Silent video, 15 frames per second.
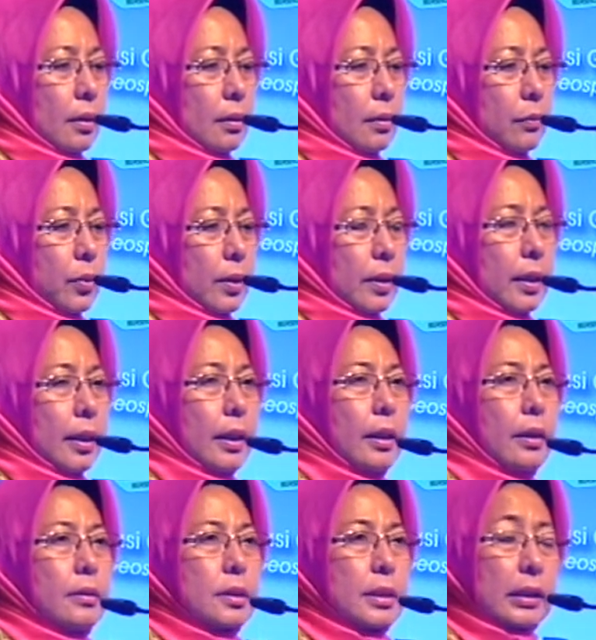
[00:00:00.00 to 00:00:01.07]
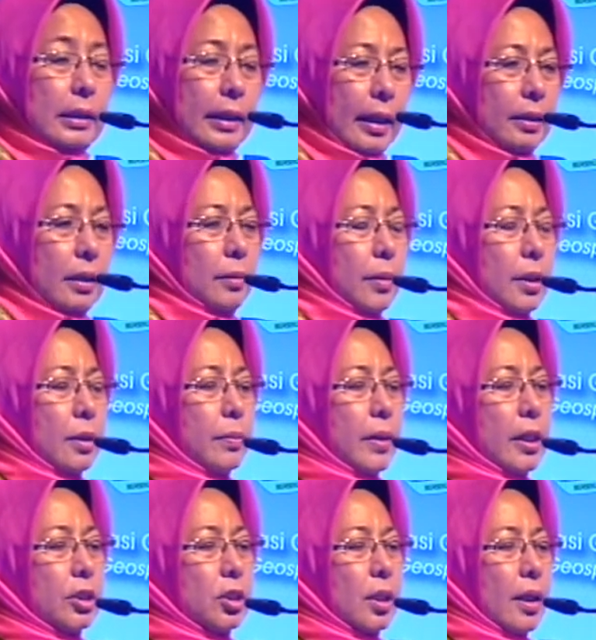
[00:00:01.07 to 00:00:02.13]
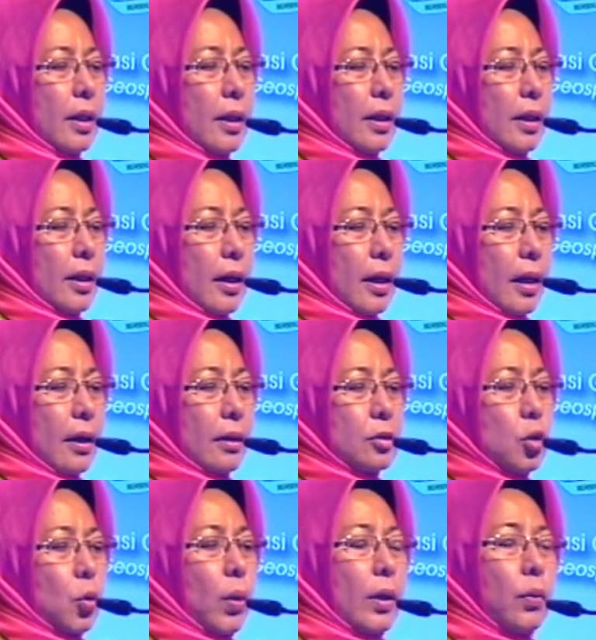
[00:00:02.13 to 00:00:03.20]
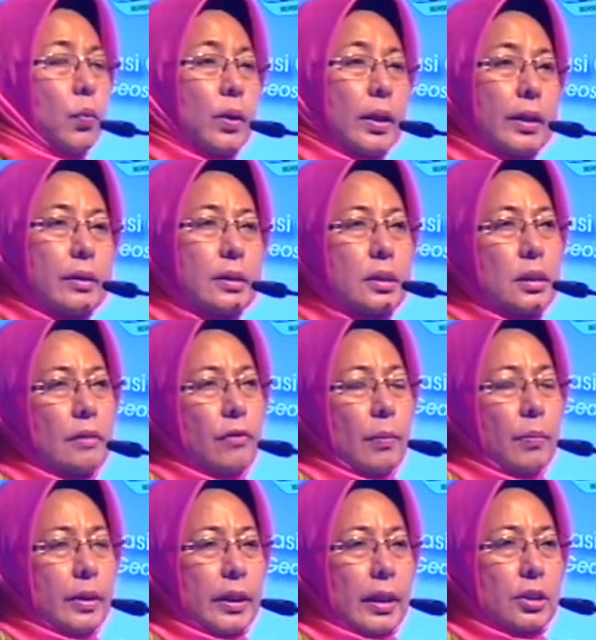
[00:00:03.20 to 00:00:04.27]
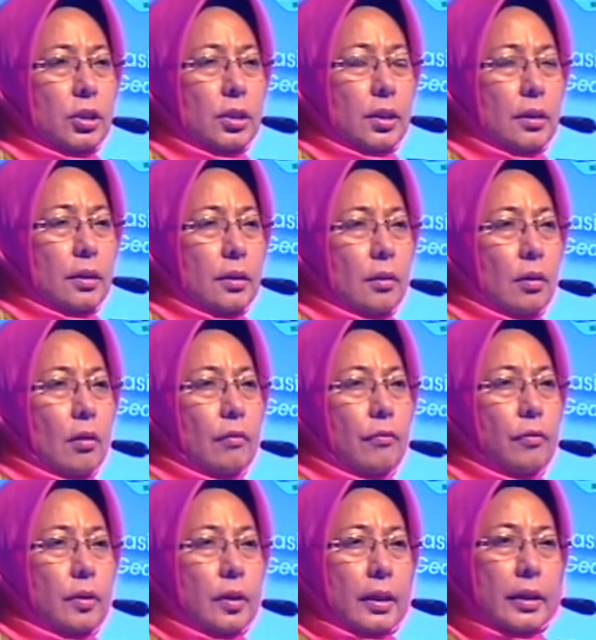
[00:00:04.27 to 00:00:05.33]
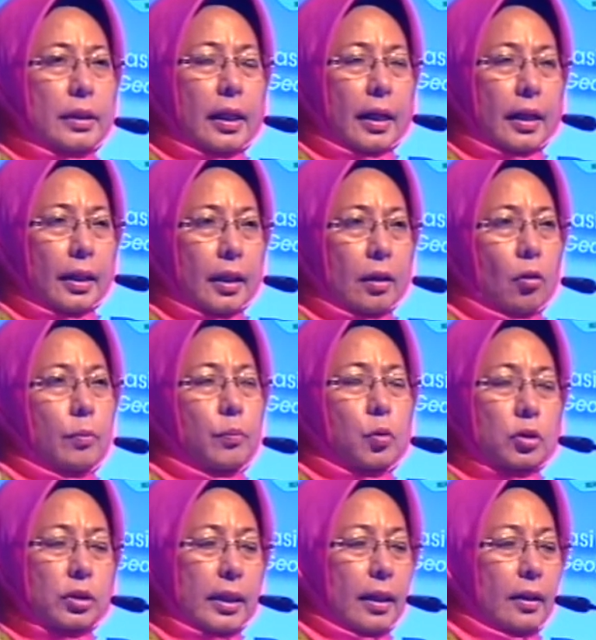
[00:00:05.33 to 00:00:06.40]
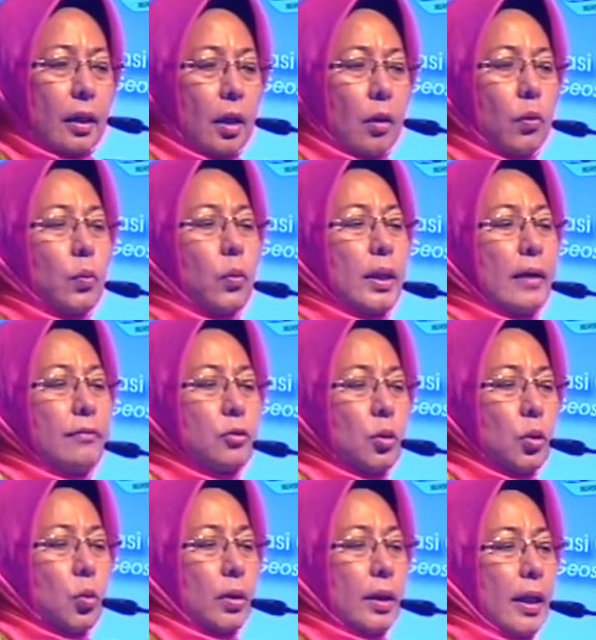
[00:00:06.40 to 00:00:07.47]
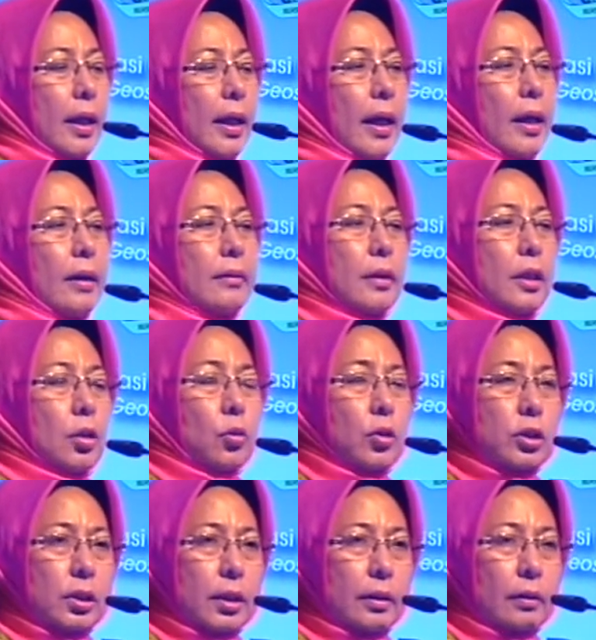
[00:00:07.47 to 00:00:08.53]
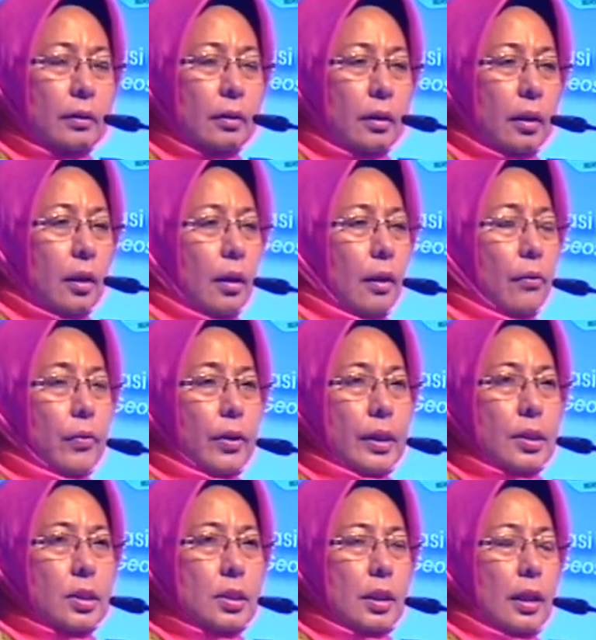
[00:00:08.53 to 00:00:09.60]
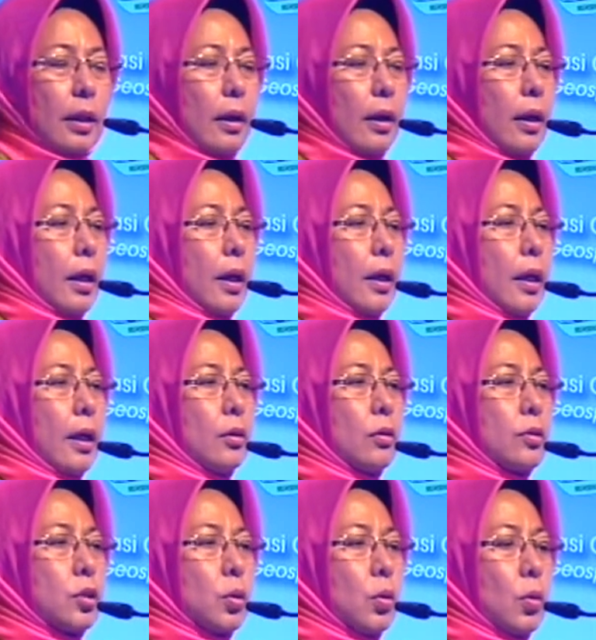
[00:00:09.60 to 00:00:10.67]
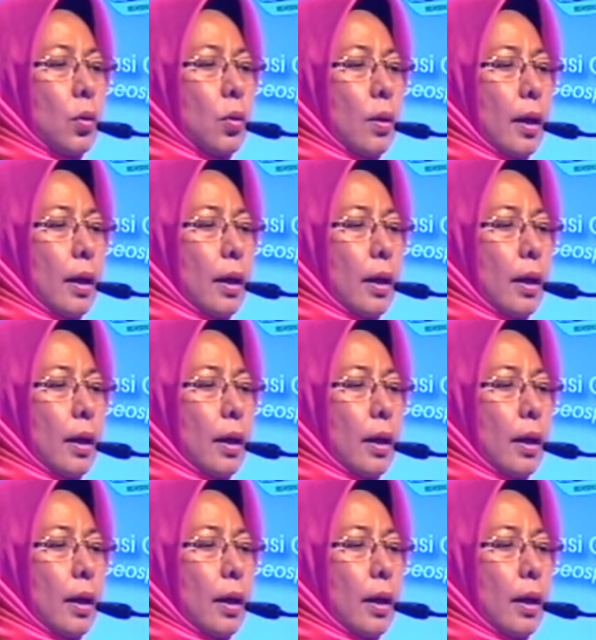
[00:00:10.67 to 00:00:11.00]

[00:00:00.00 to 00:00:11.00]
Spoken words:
with the satellite image. So when we receive application of the EIA or project, we will have to look at the erosion risk and also